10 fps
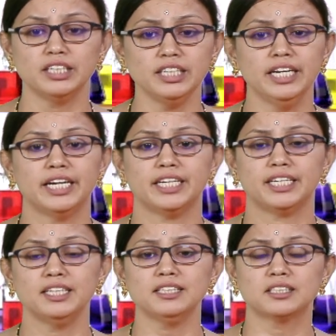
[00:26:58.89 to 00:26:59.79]
It
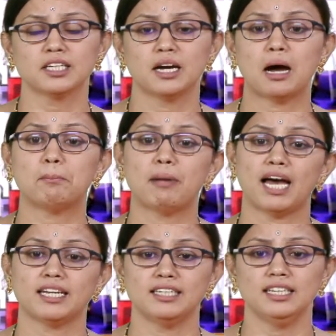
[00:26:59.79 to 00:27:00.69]
is a
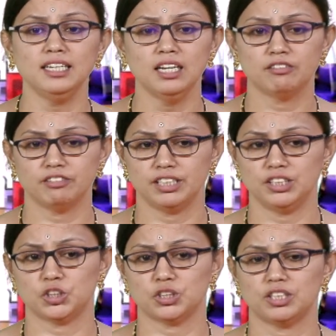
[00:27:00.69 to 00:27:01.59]
parallel
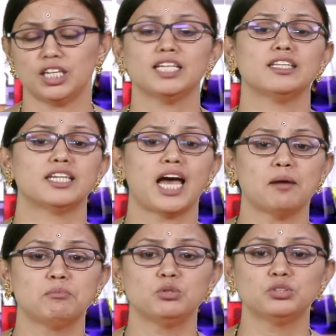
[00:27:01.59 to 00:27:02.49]
venation, and the
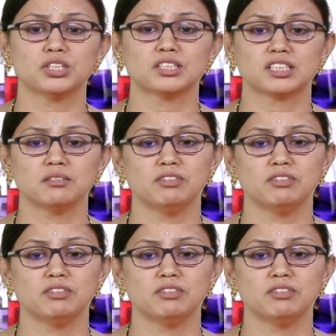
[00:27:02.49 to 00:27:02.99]
taproot system will